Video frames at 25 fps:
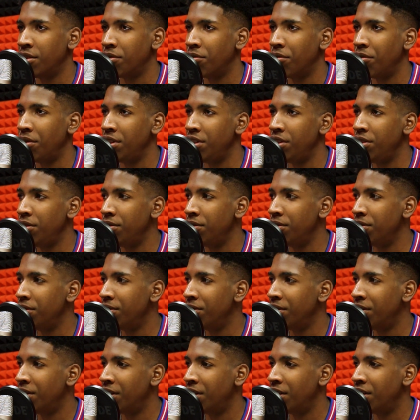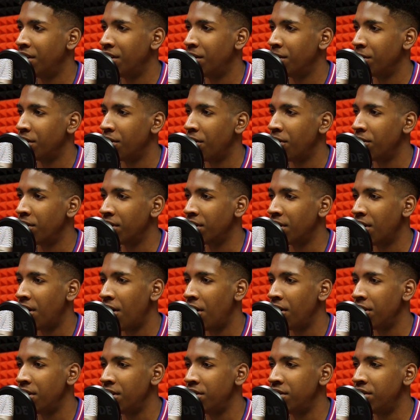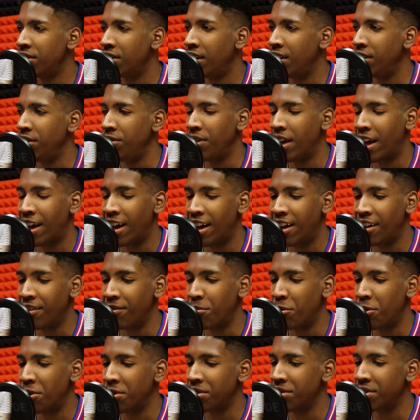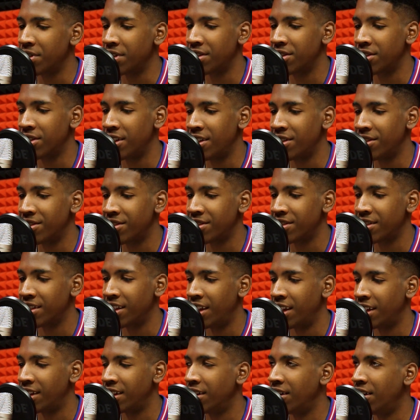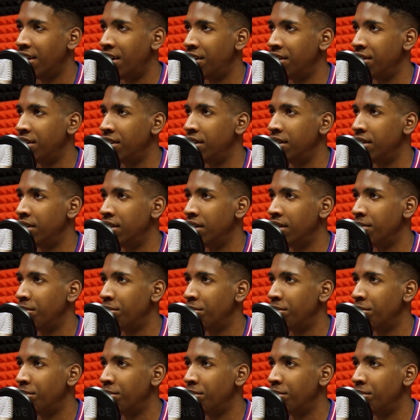when you go to college and you have more success like on the